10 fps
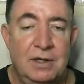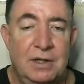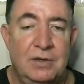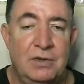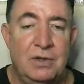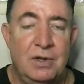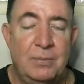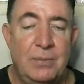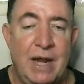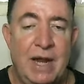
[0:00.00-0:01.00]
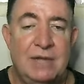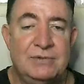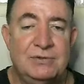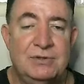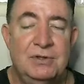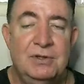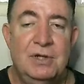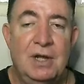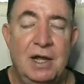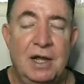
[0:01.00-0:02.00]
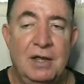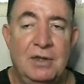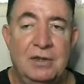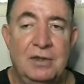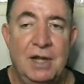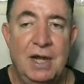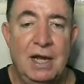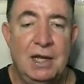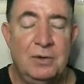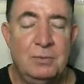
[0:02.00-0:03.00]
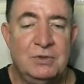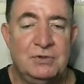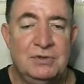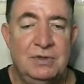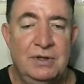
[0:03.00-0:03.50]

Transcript: In the past, uh, the island was